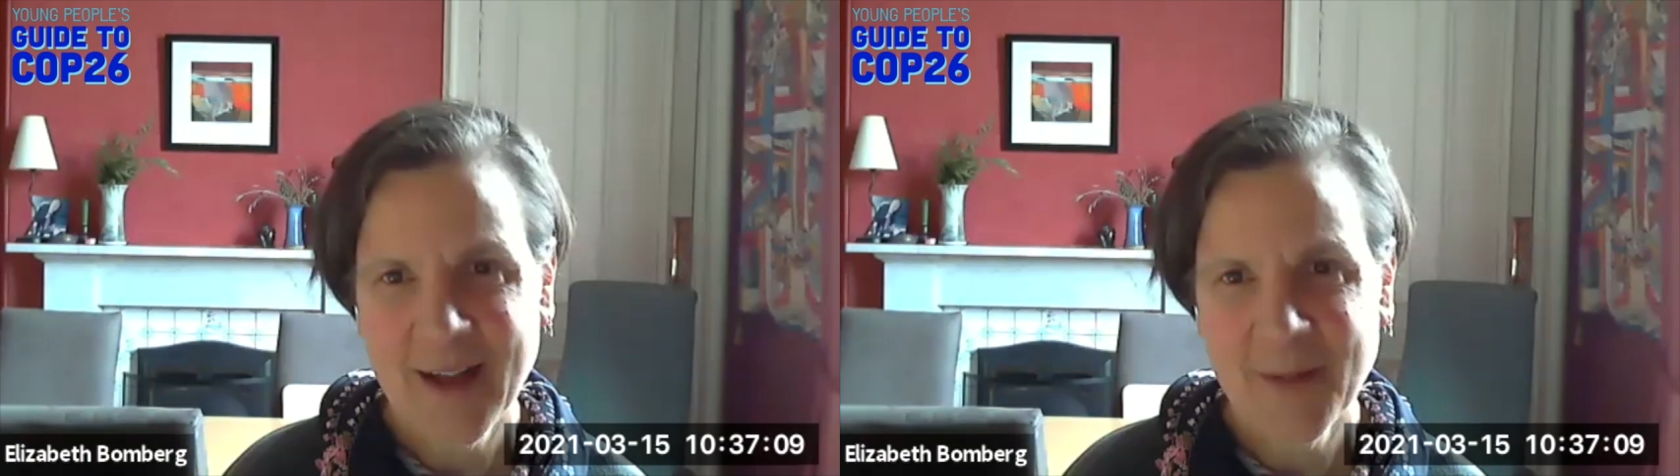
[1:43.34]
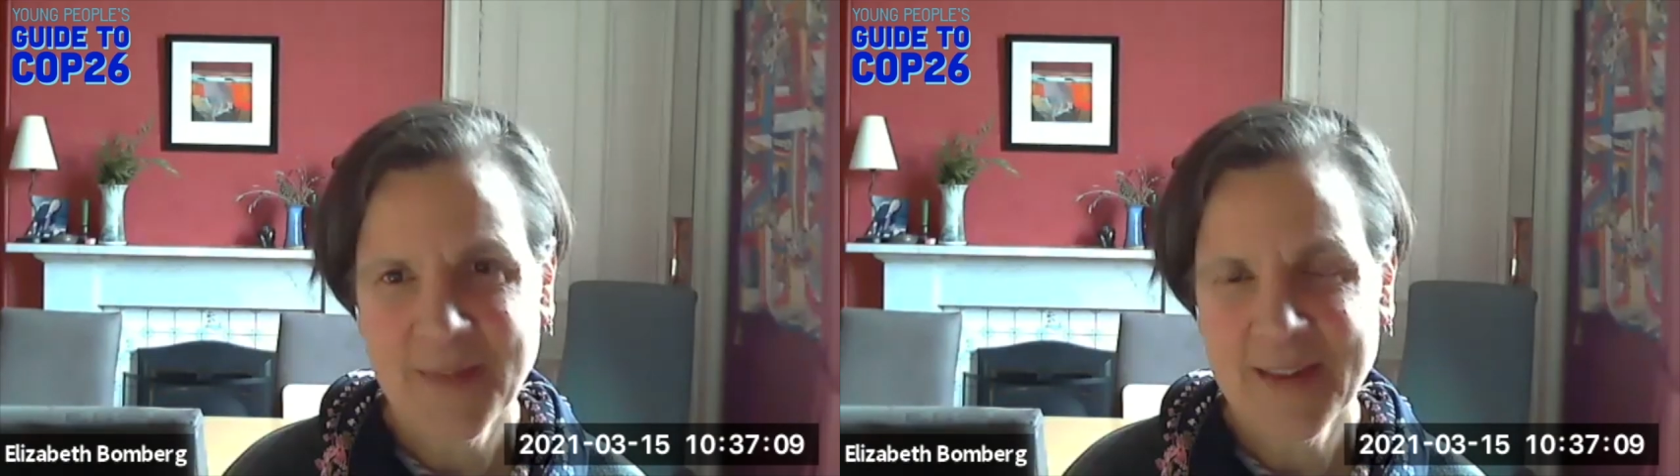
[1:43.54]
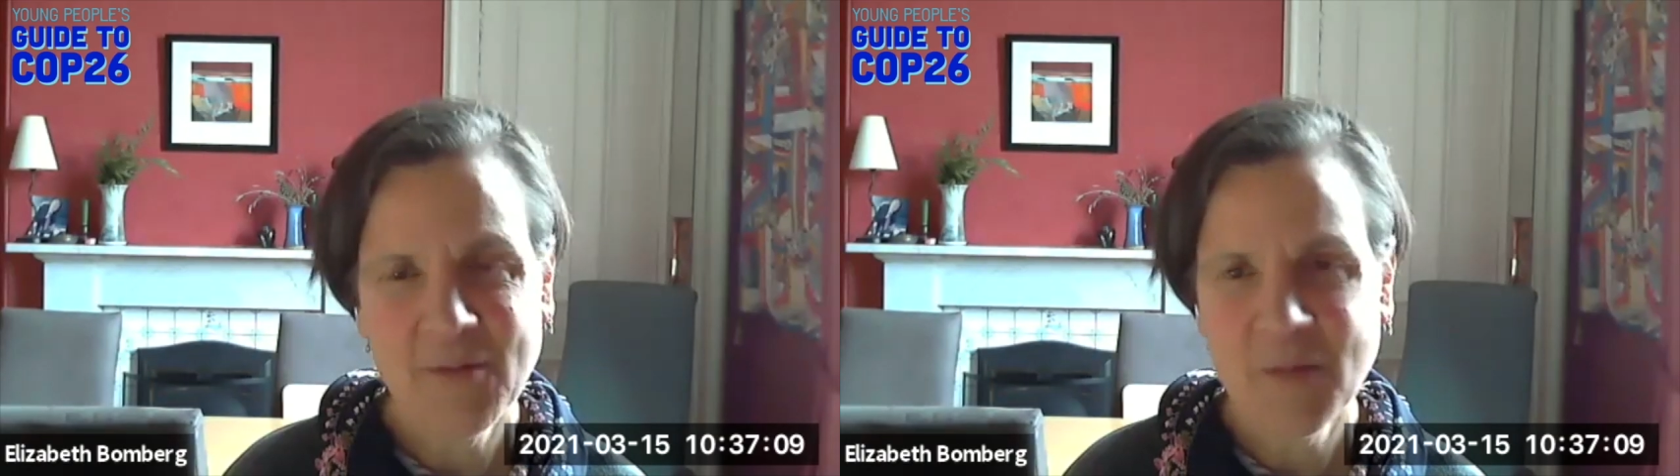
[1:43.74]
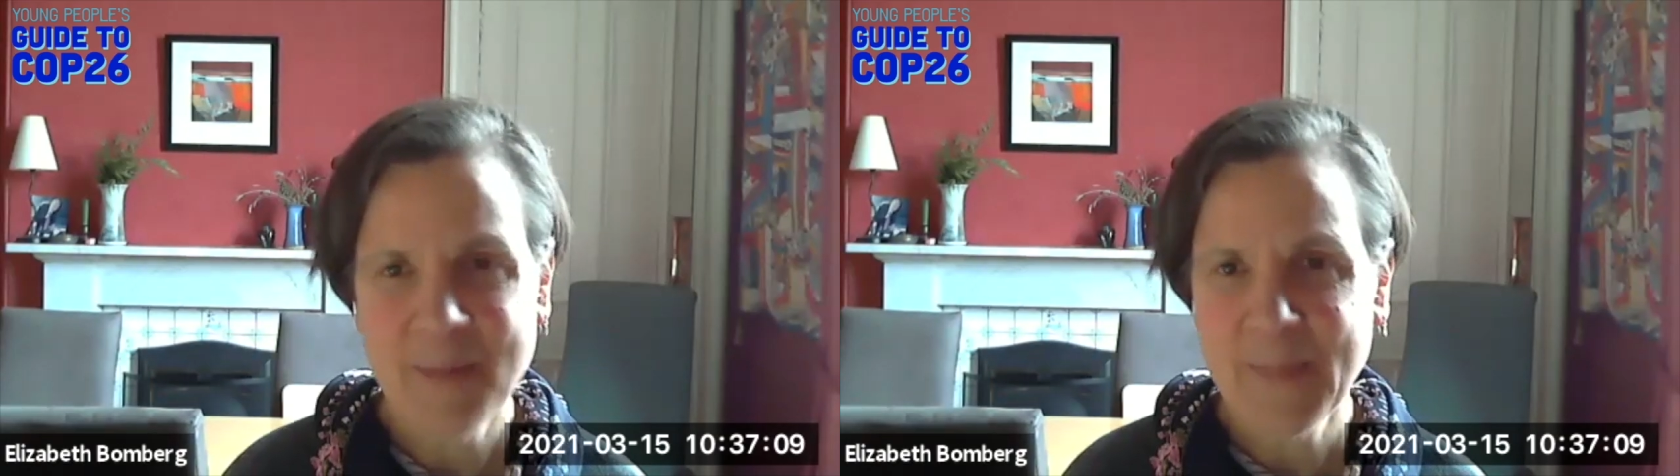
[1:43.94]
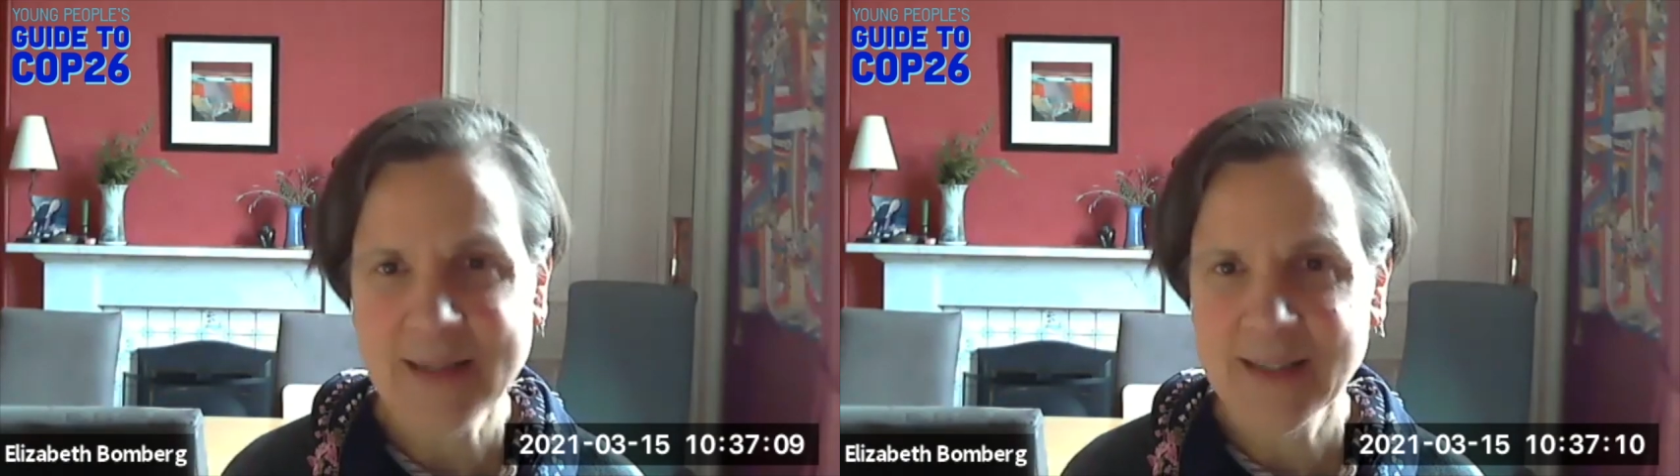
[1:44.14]
some of
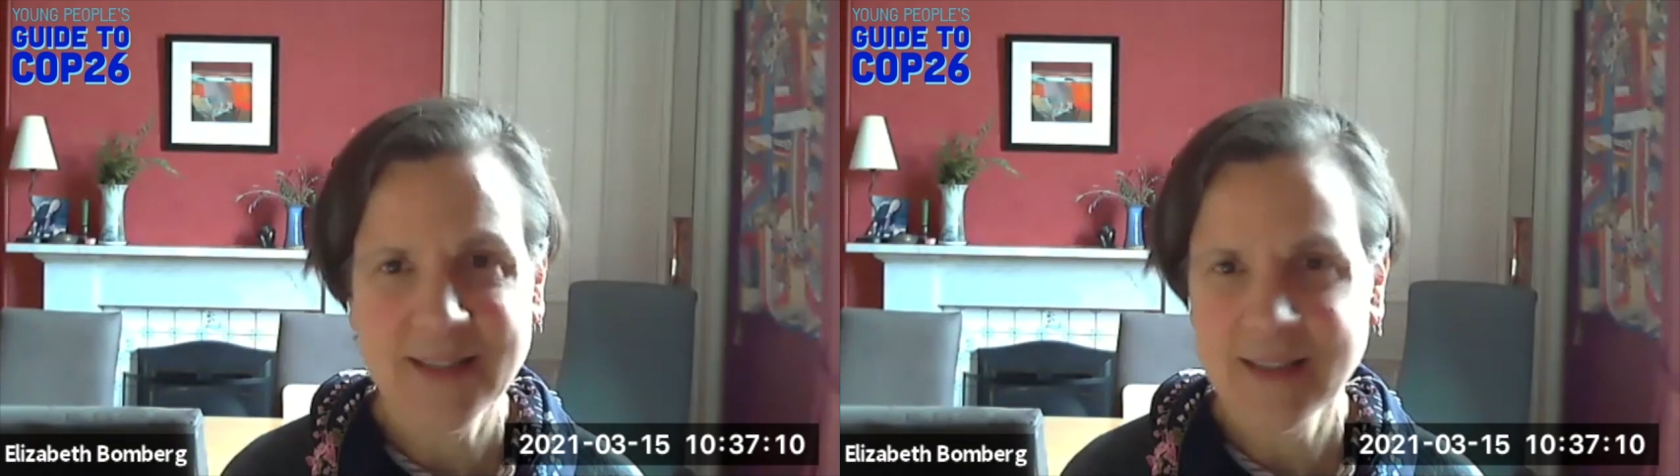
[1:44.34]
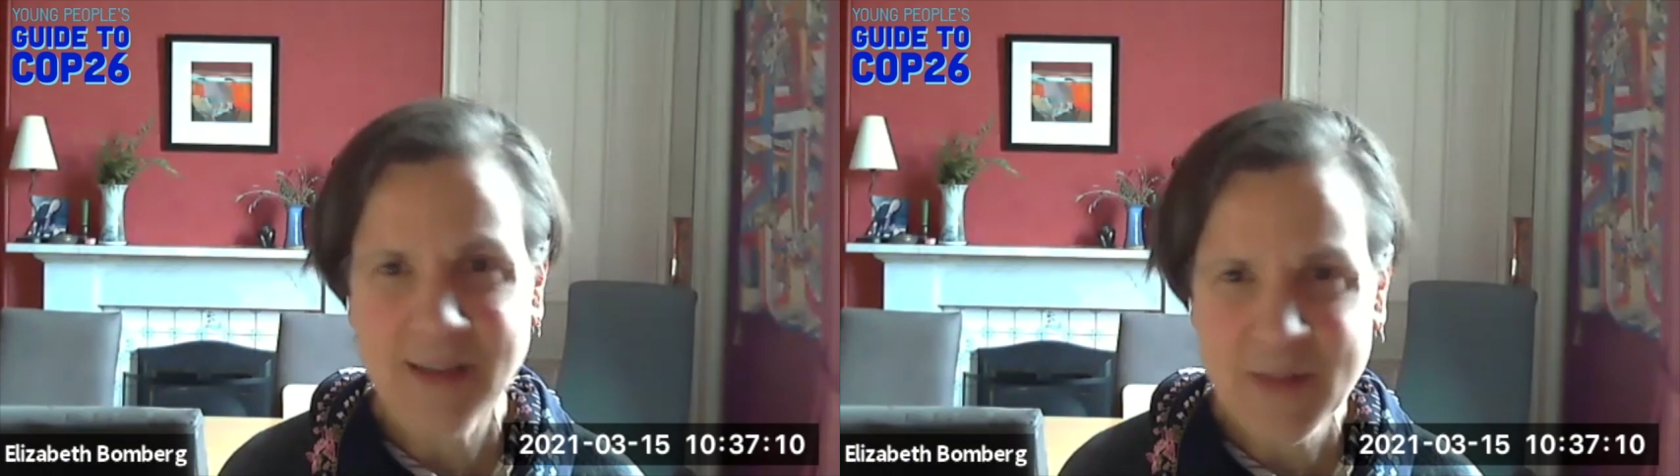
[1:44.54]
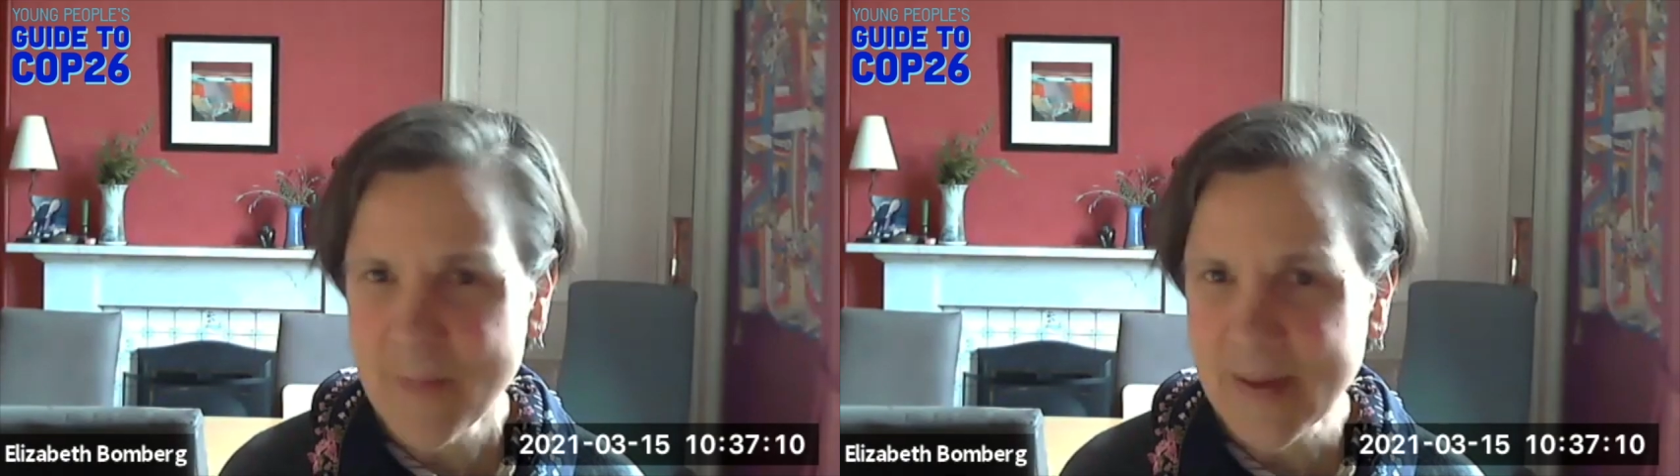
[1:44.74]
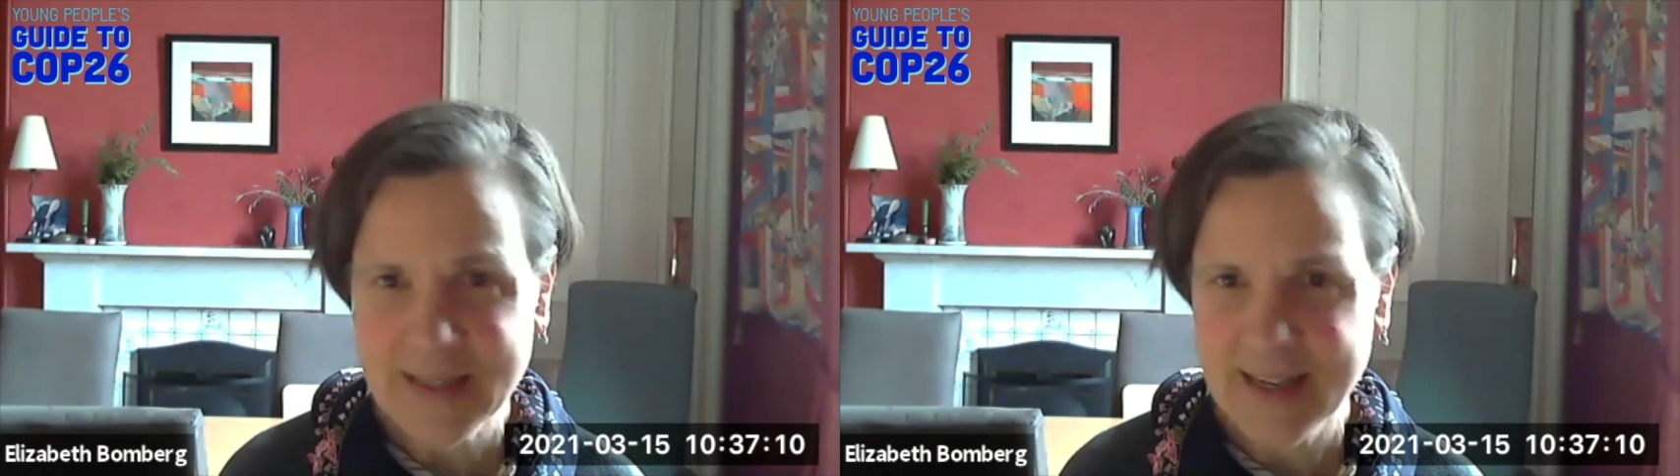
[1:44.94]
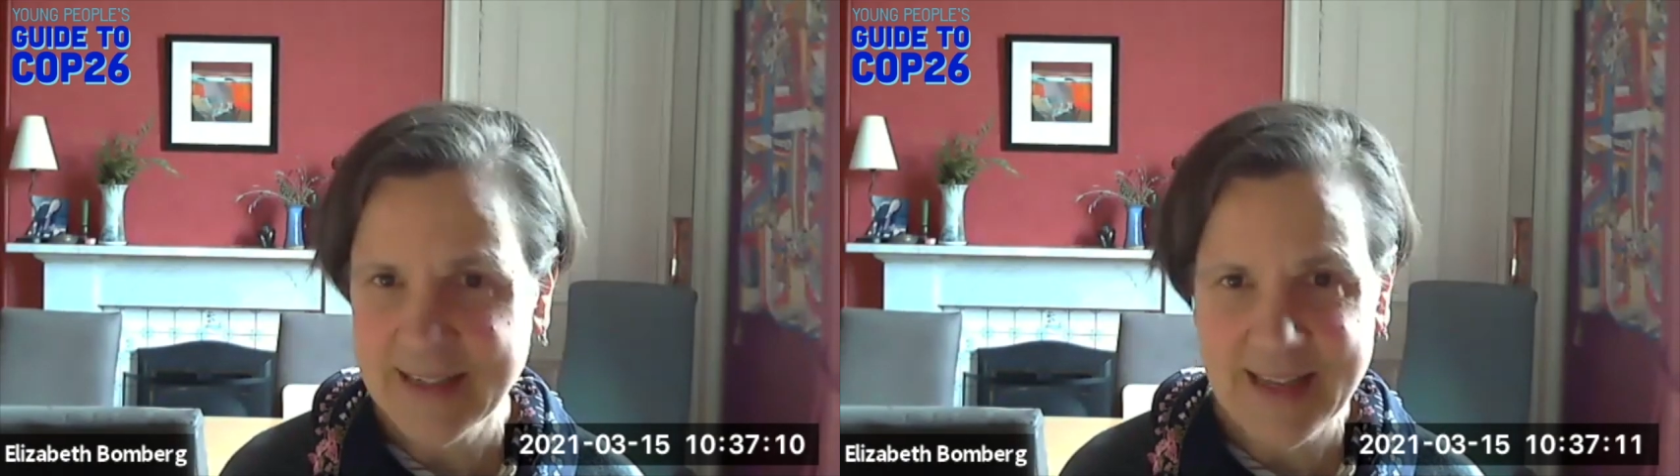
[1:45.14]
the best
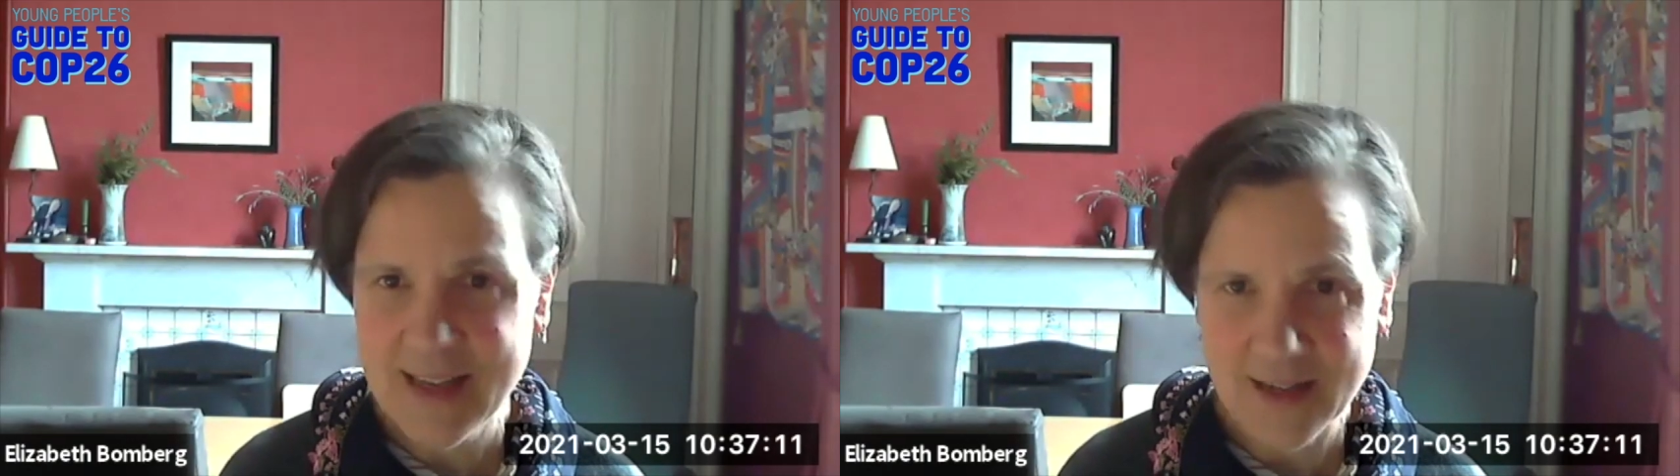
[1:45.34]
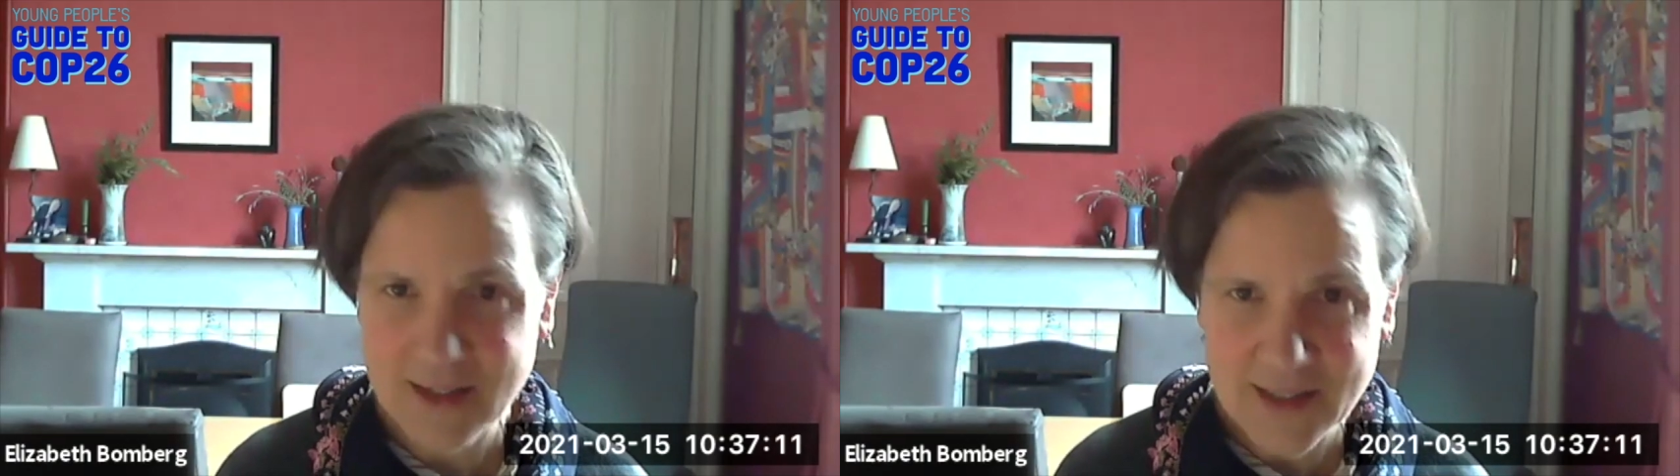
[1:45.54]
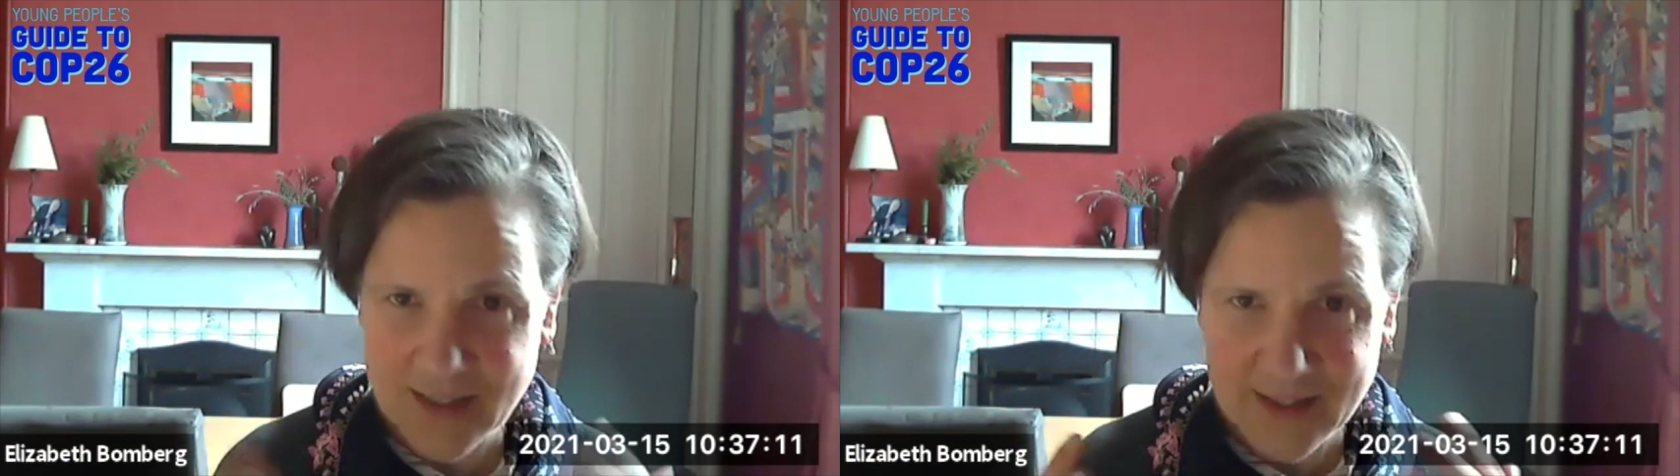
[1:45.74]
ideas